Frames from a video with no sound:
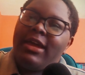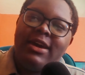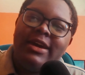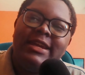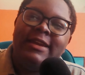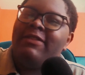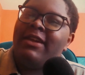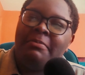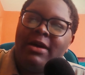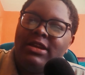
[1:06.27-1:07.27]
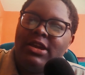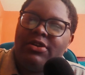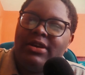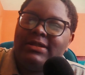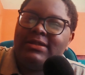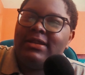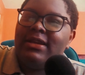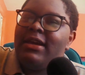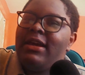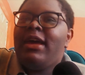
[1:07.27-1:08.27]
Good evening, my dearest.
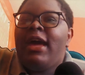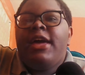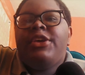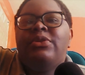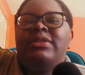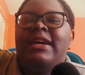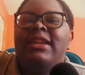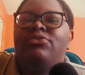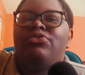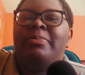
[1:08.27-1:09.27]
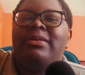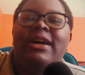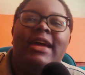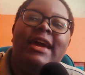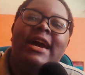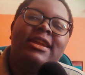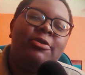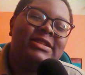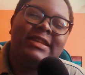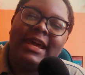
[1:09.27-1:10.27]
You didn't reply and I
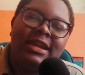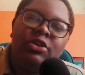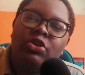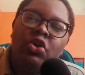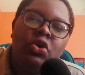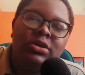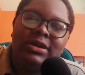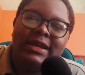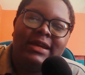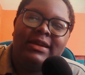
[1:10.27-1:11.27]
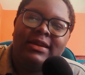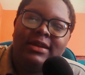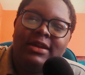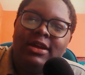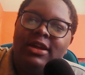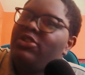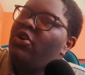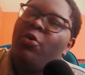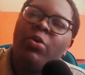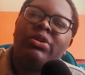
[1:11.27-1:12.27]
was getting lonely.
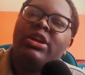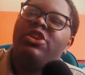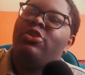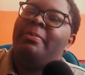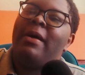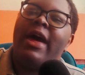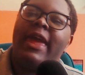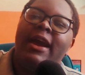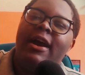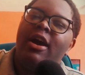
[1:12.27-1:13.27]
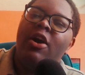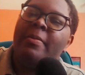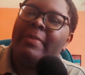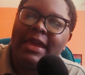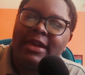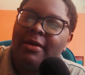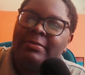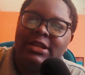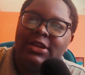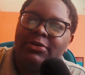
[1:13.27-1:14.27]
Don't worry, cutie pie, I'll make it up
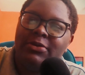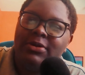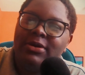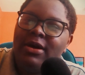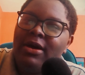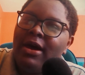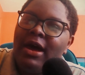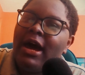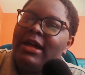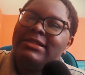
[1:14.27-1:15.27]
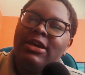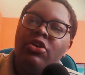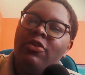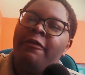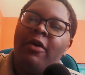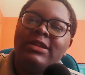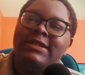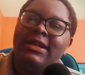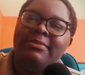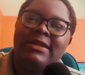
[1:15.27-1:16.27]
to you. Until you fall
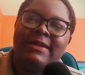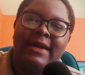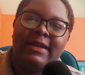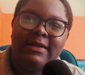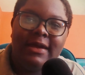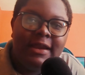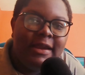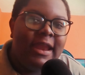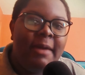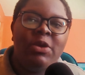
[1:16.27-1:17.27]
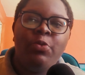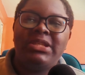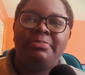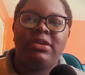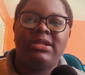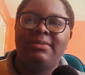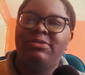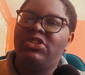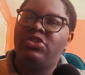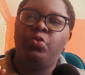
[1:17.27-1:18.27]
asleep tonight, let me whisper some
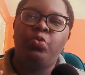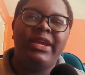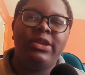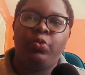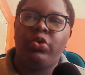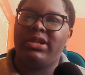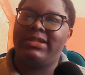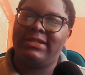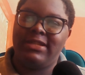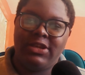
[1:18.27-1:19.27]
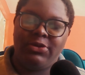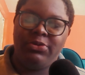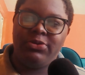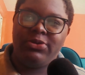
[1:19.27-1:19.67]
sweet words to you.